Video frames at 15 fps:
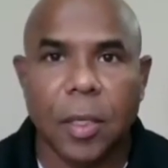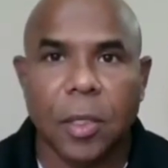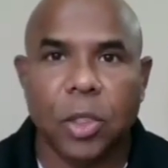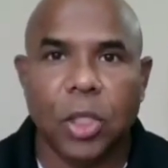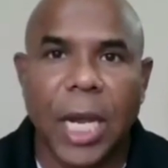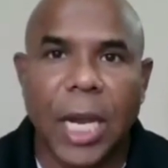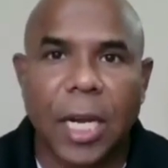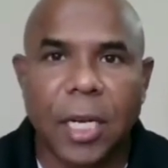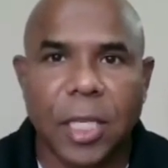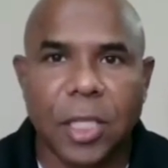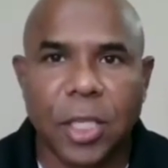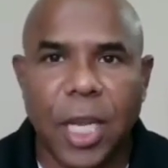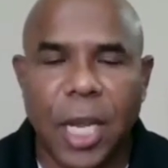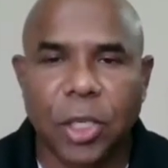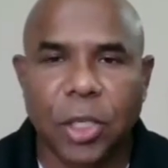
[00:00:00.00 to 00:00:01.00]
child
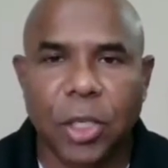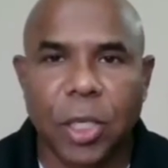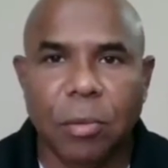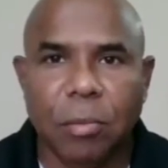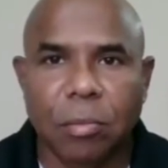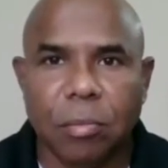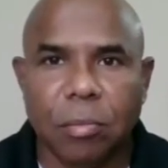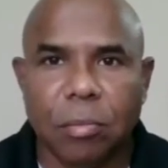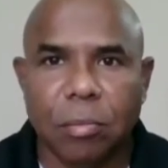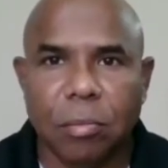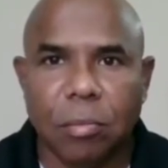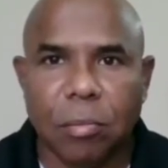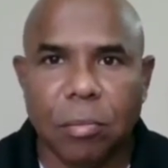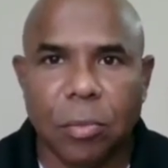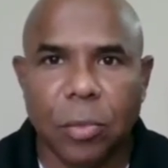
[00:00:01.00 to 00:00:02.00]
education,
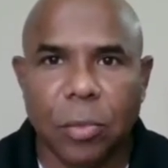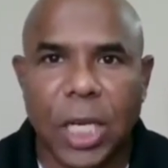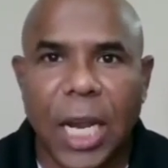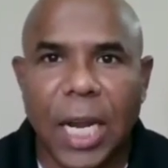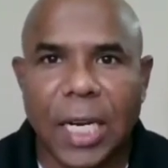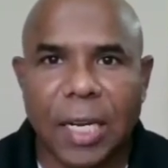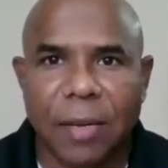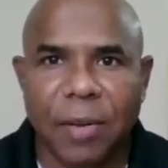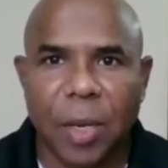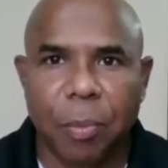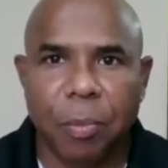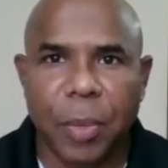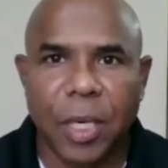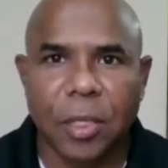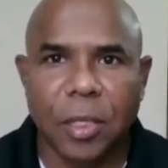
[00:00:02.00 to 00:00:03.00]
child
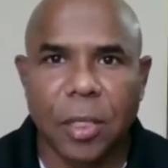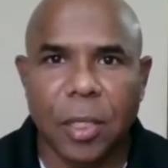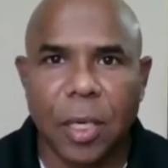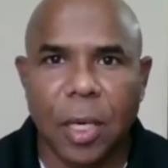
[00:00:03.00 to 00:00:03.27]
development,